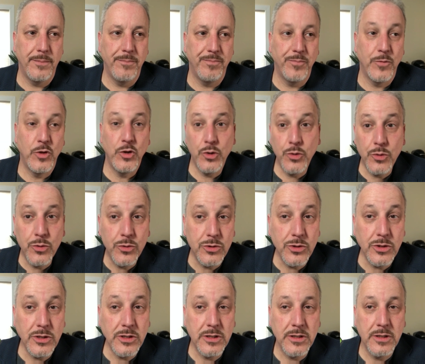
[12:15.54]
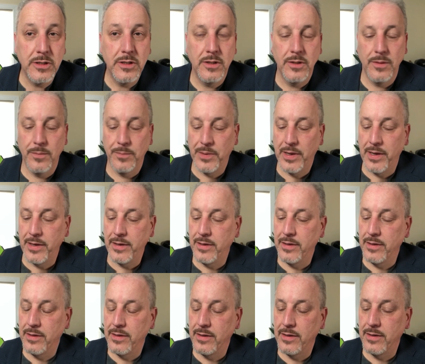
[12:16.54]
used, but
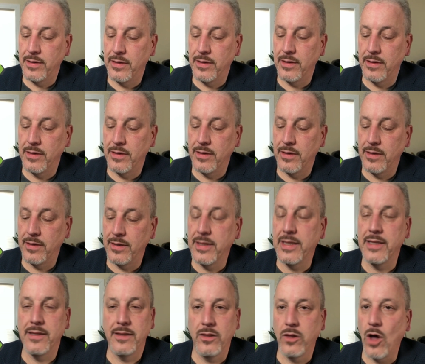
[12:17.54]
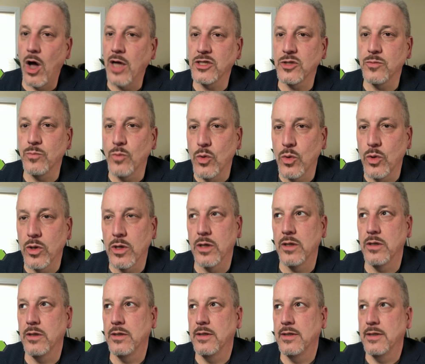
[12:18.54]
lots more
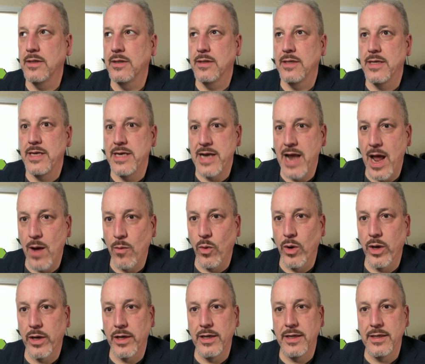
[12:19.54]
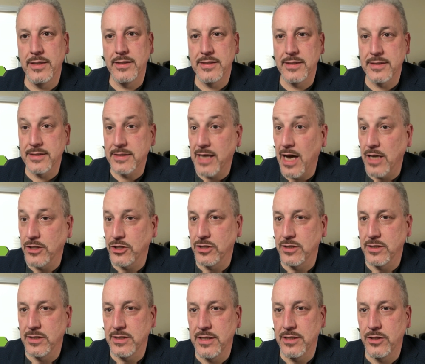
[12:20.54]
networking and
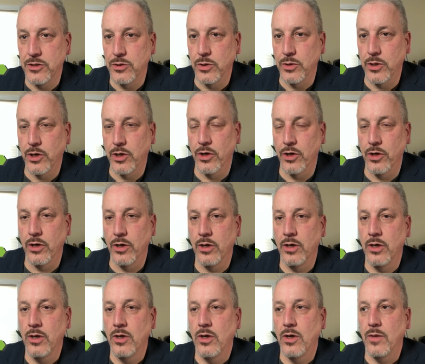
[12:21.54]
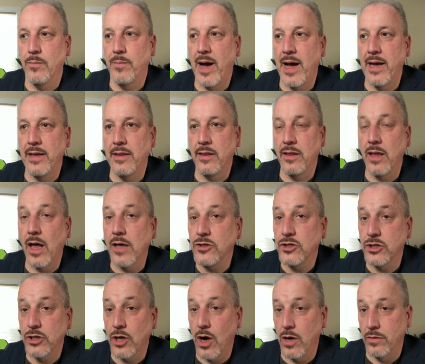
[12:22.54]
discussions need to occur. My lunch
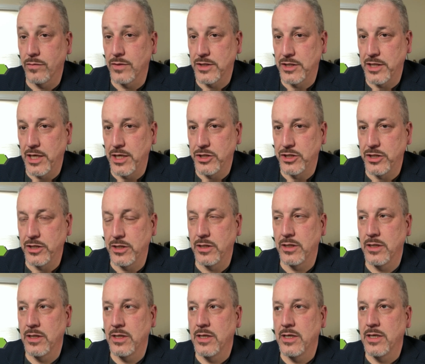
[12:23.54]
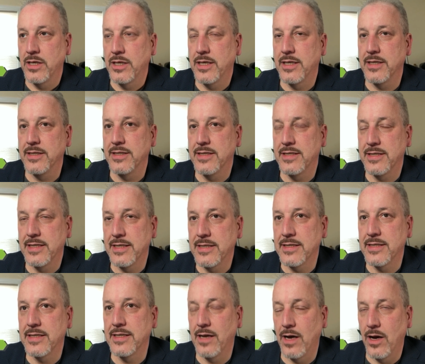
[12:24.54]
conversation
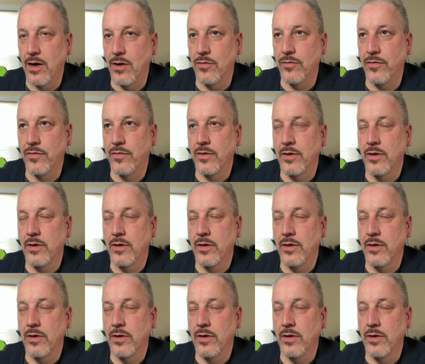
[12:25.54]
consisted of